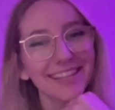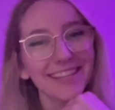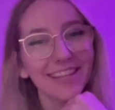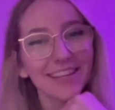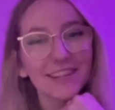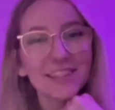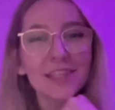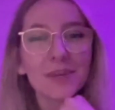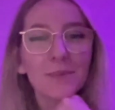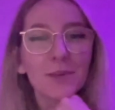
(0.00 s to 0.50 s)

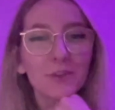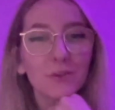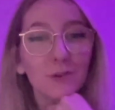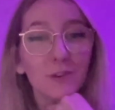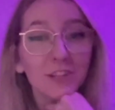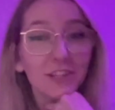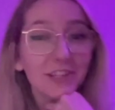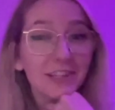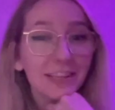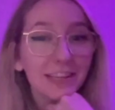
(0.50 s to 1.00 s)
Thank you so much
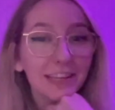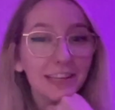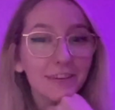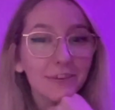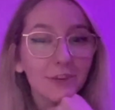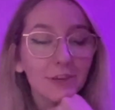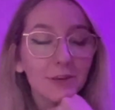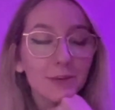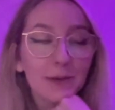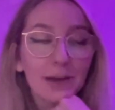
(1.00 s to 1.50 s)
for watching
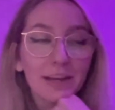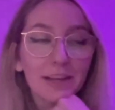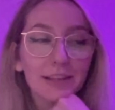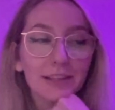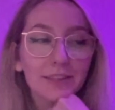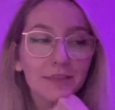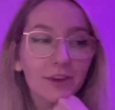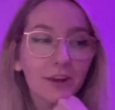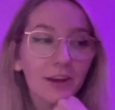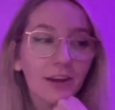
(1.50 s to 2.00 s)
if you made it
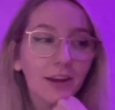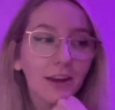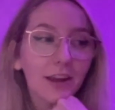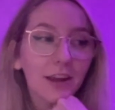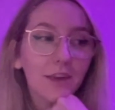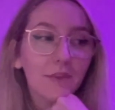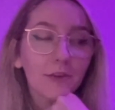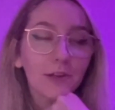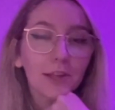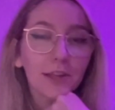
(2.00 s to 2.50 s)
this far
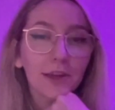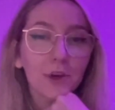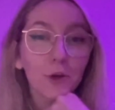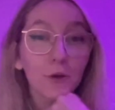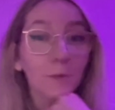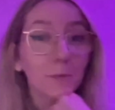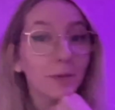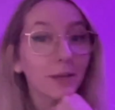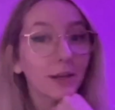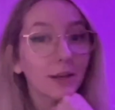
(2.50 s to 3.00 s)
and I really
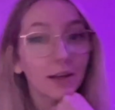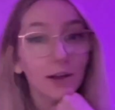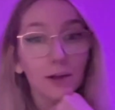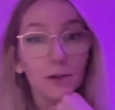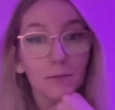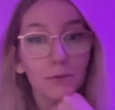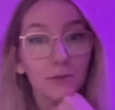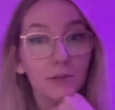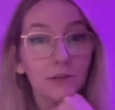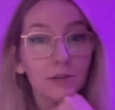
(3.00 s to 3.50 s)
hope it
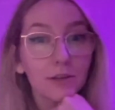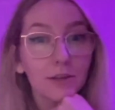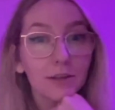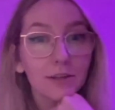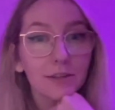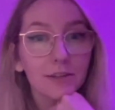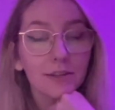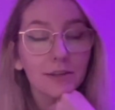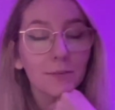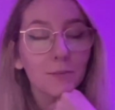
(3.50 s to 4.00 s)
helped you
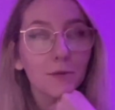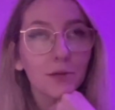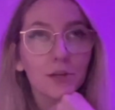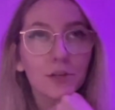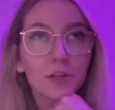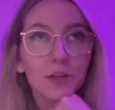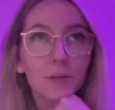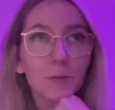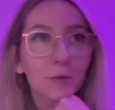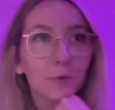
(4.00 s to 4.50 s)
in some way,
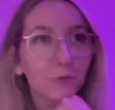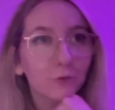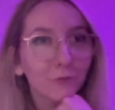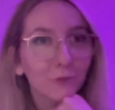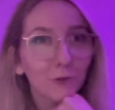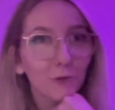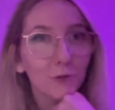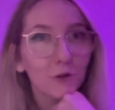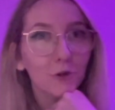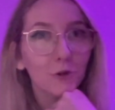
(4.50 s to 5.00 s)
shape or
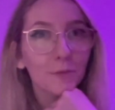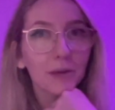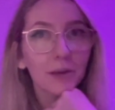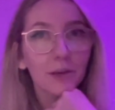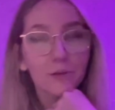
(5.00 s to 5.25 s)
form.